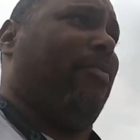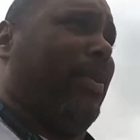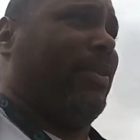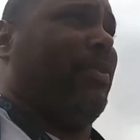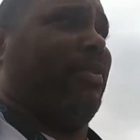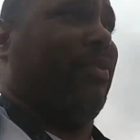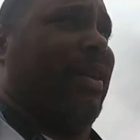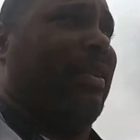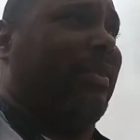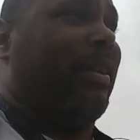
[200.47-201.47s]
at regional
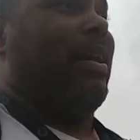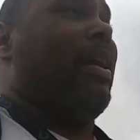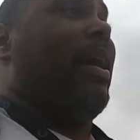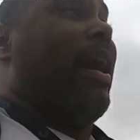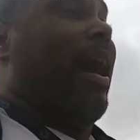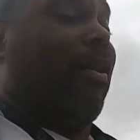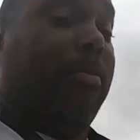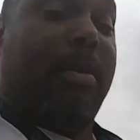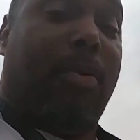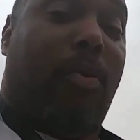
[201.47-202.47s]
transit, I
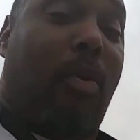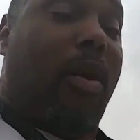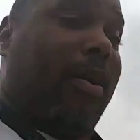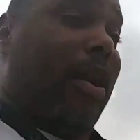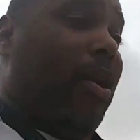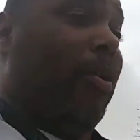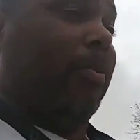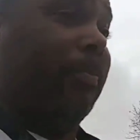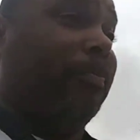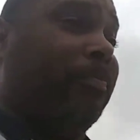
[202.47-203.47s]
remember walking
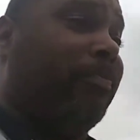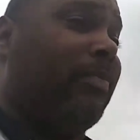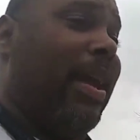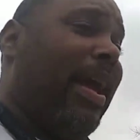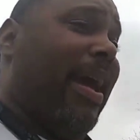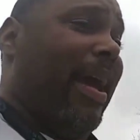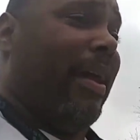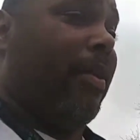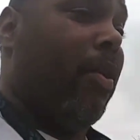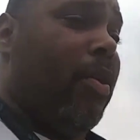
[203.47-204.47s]
home
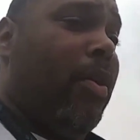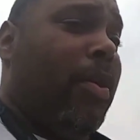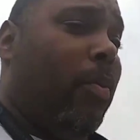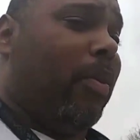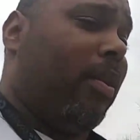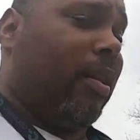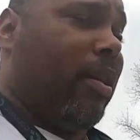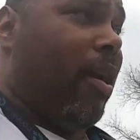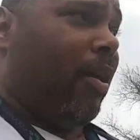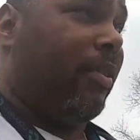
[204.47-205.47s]
and one of the
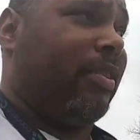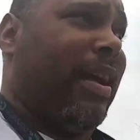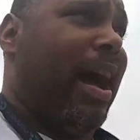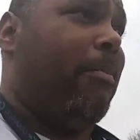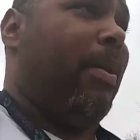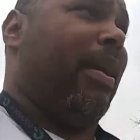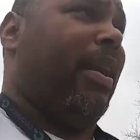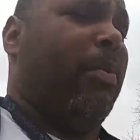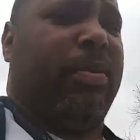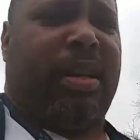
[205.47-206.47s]
guards stopped me and
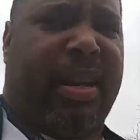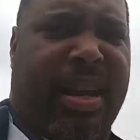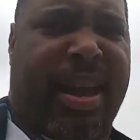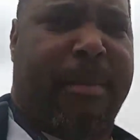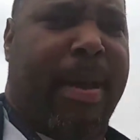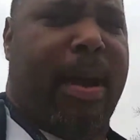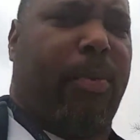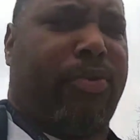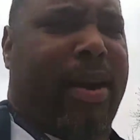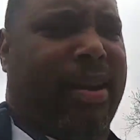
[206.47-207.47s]
he was like, Yeah, man,
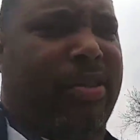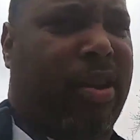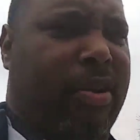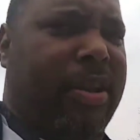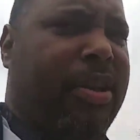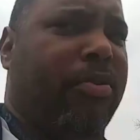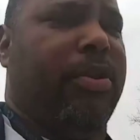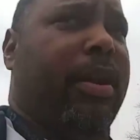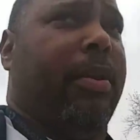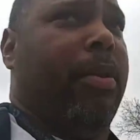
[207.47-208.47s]
we're trying to start a
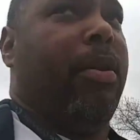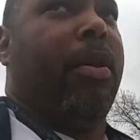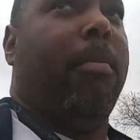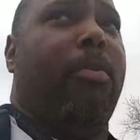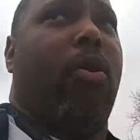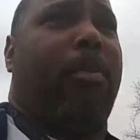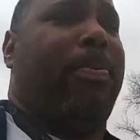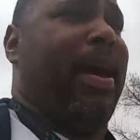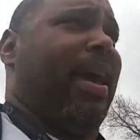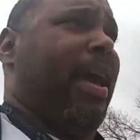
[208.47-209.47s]
union. More
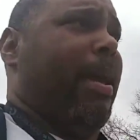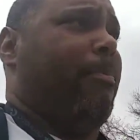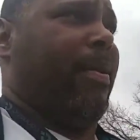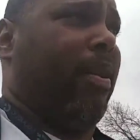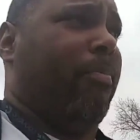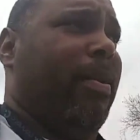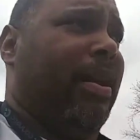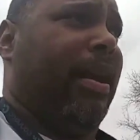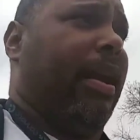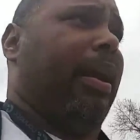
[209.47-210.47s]
pay, better money.